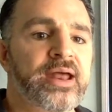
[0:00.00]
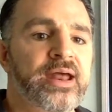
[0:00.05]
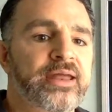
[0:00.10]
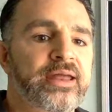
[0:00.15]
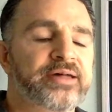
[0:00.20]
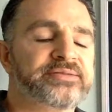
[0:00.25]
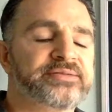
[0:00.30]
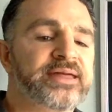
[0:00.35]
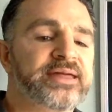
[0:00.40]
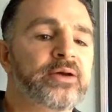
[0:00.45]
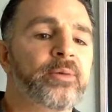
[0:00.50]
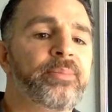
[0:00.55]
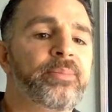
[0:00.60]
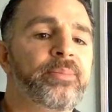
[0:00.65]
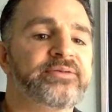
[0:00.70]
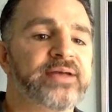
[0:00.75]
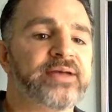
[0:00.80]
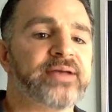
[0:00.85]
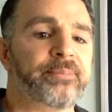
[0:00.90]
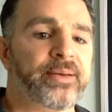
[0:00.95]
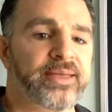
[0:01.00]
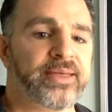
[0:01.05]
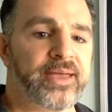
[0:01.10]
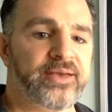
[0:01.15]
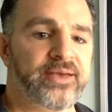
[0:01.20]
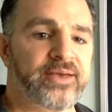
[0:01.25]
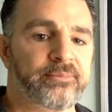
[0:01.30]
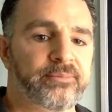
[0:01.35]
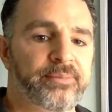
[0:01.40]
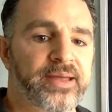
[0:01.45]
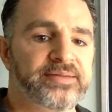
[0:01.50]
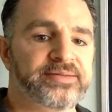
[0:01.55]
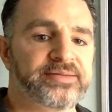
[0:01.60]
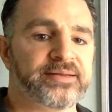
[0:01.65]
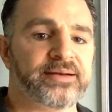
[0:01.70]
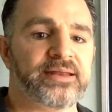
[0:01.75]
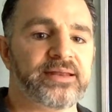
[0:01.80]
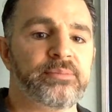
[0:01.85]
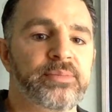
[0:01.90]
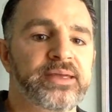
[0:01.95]
Now, a single page application
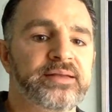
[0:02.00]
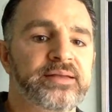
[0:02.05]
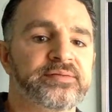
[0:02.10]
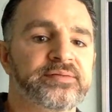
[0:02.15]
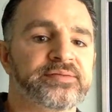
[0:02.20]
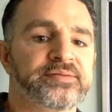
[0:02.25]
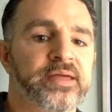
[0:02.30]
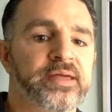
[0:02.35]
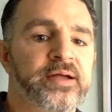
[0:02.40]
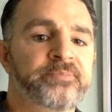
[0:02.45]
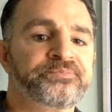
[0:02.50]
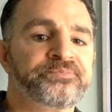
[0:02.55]
basically means